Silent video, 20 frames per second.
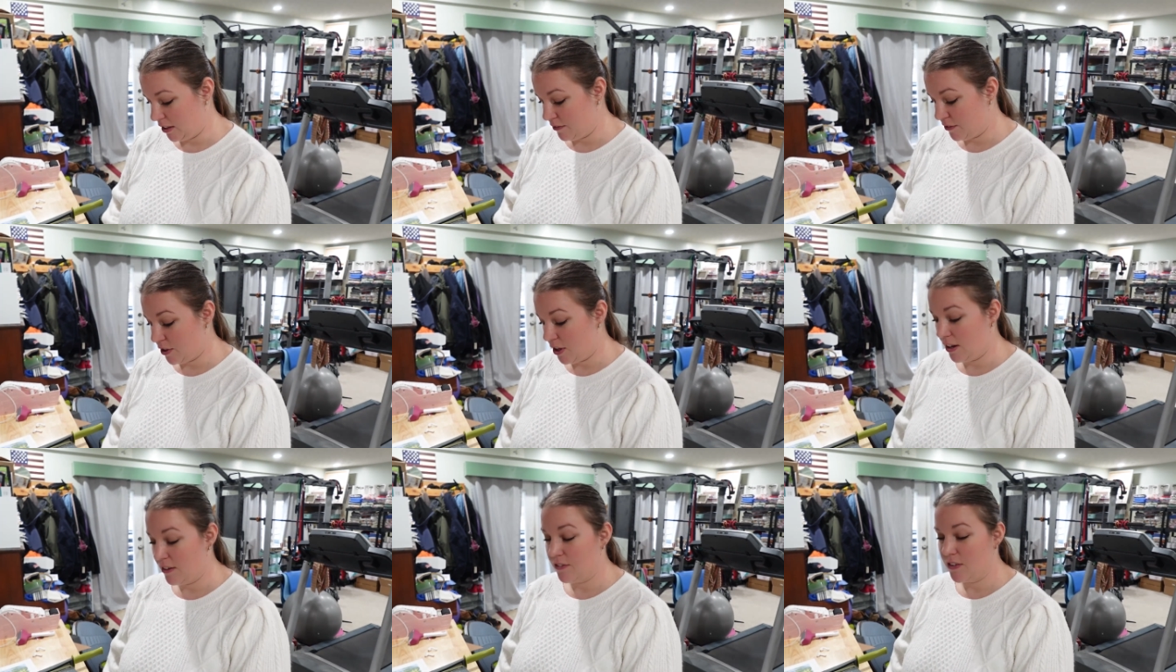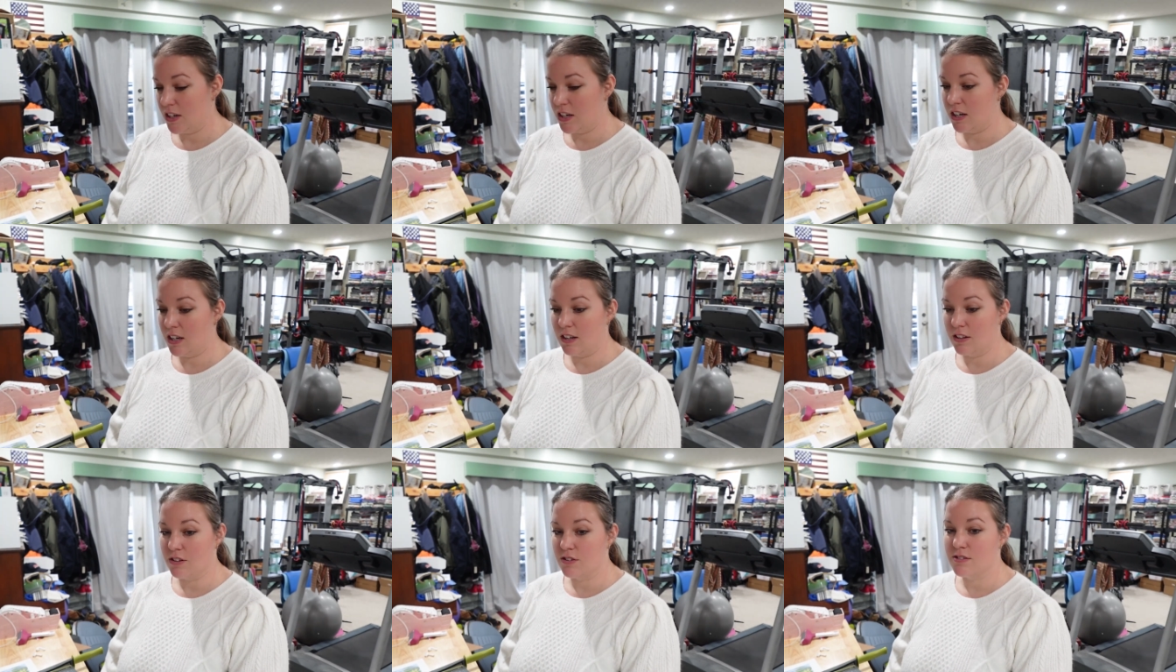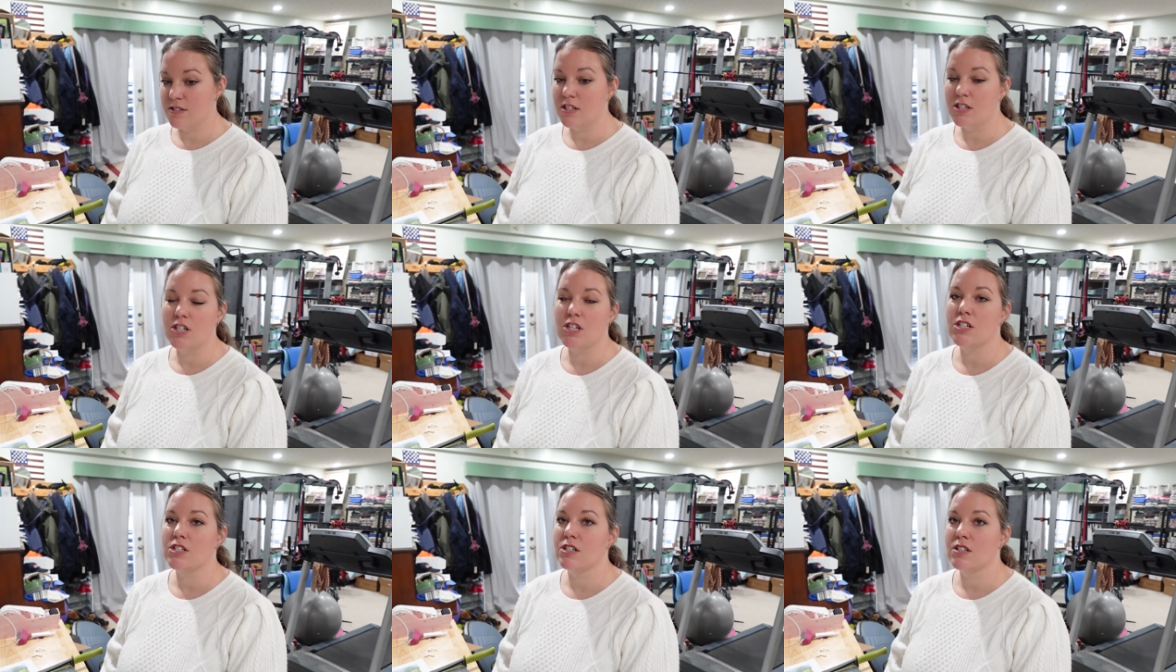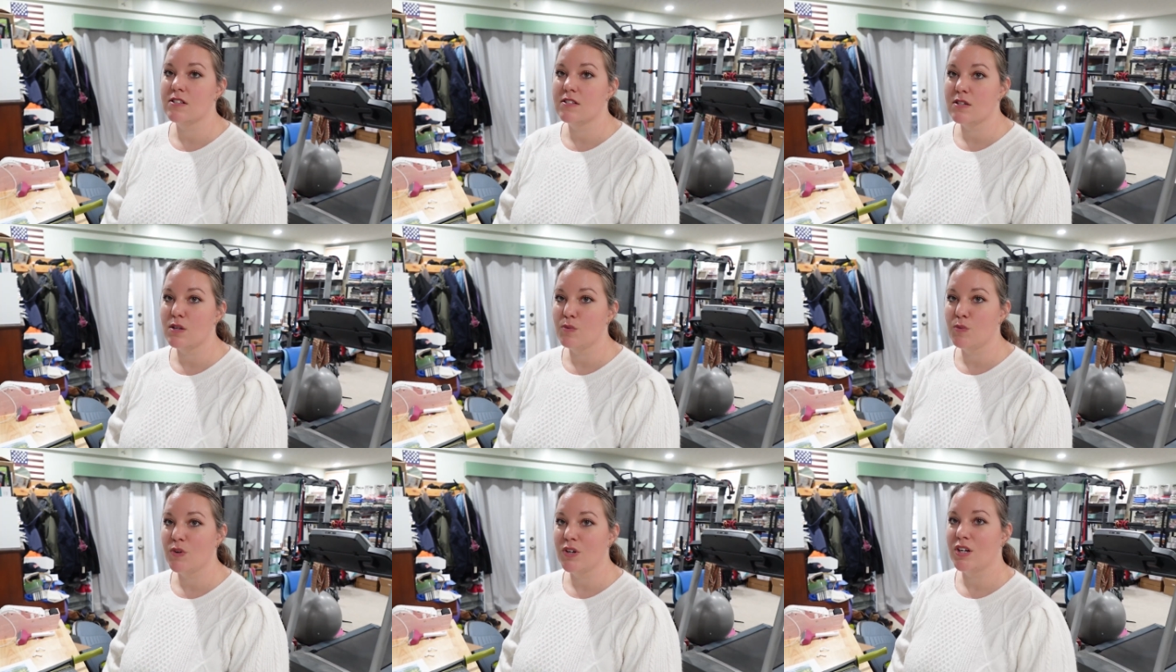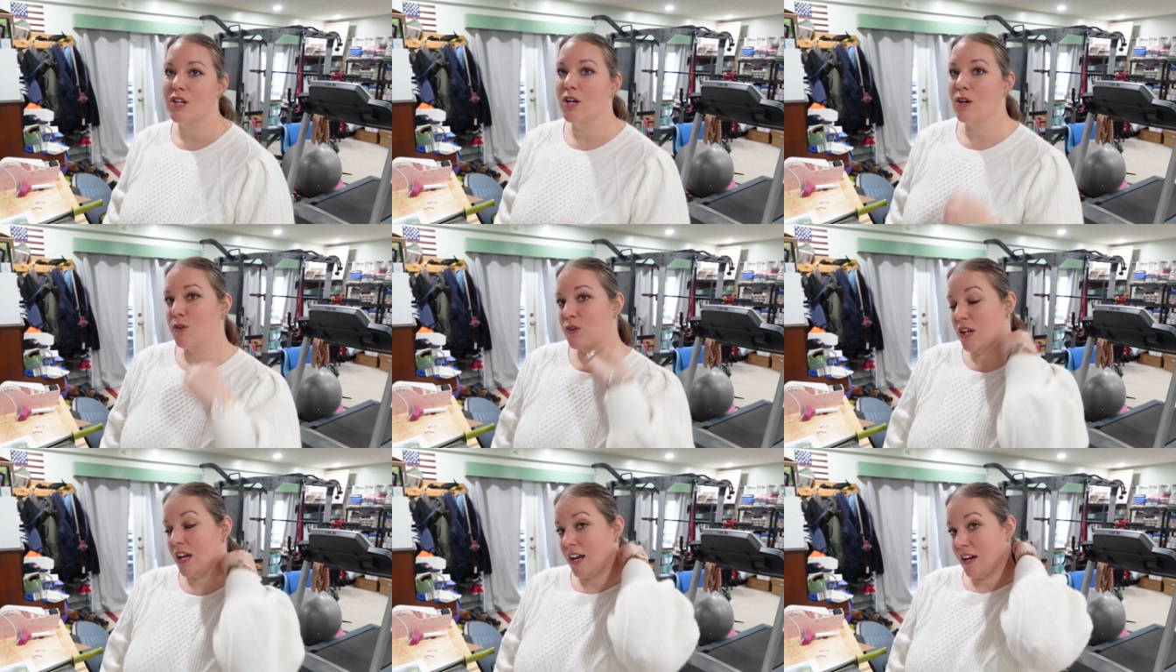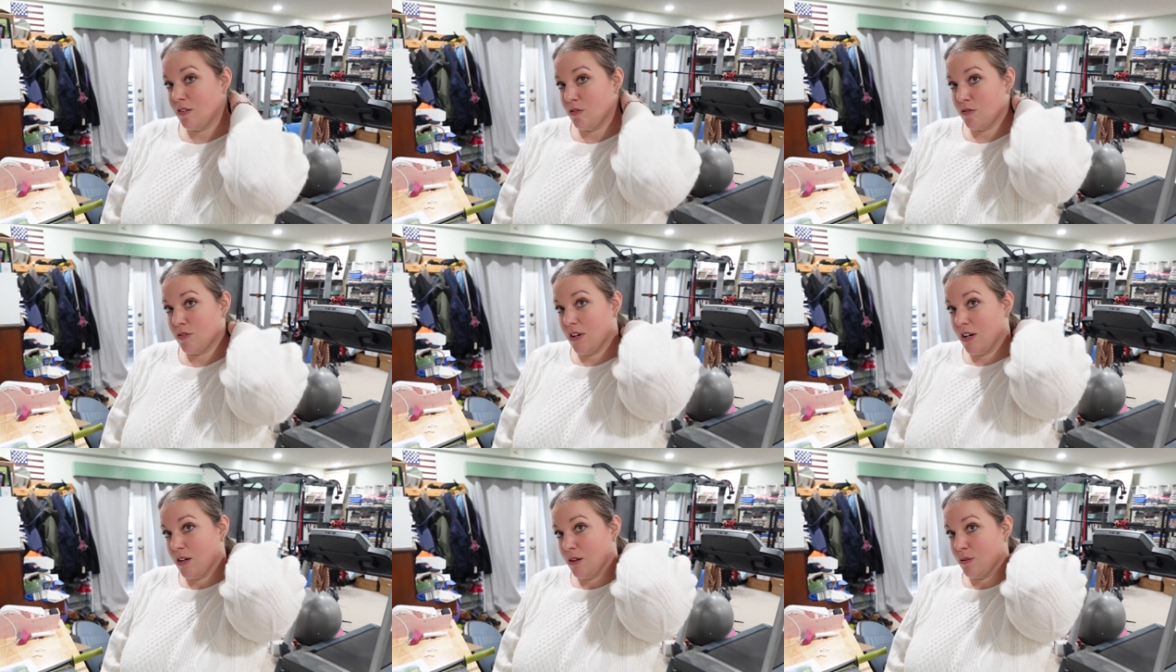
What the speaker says: If you have any other suggestions on where to go to have